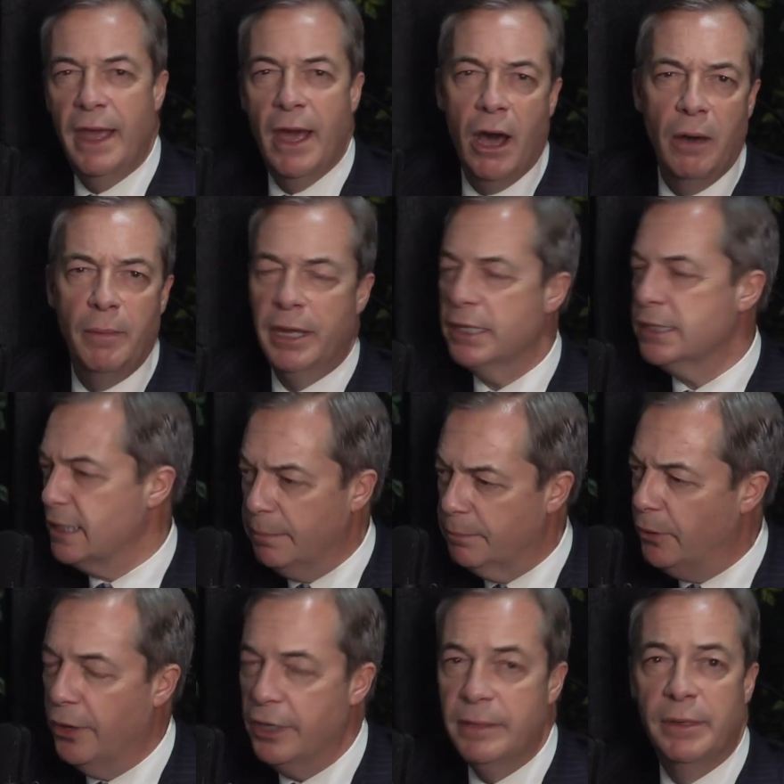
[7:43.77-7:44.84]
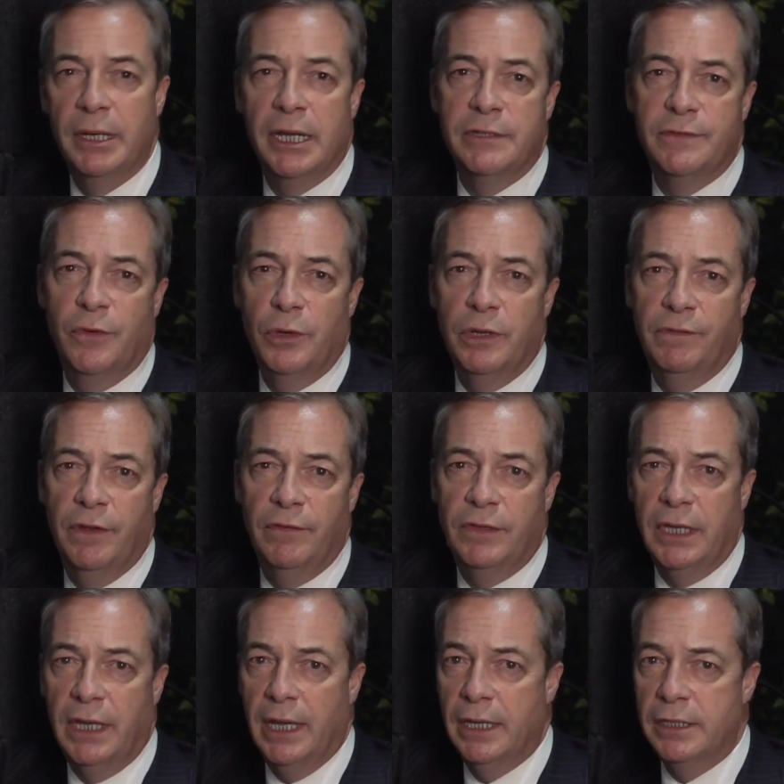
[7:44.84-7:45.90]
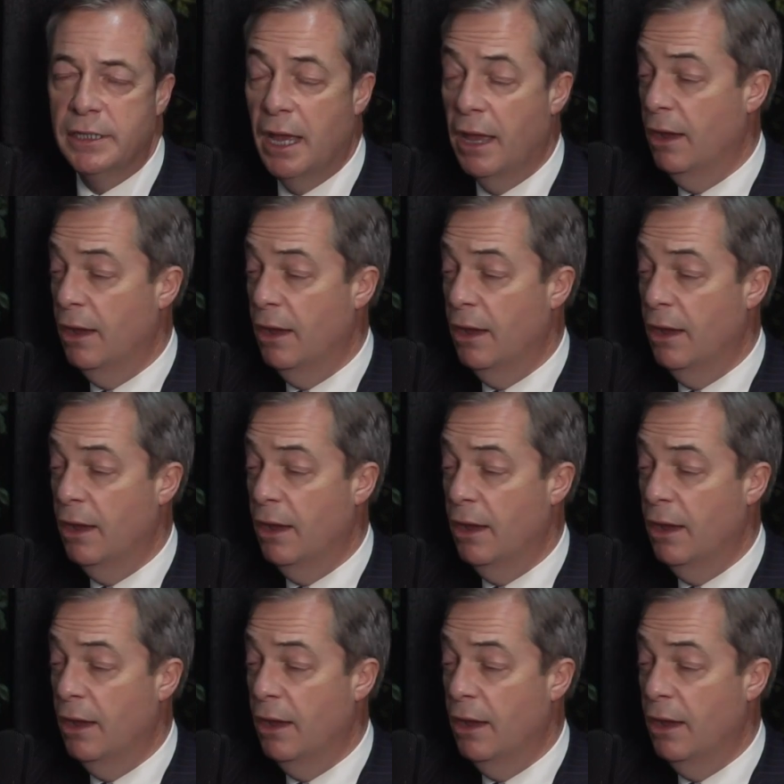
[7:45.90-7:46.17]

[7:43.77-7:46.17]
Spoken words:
army at some point in the last 40, 50 years,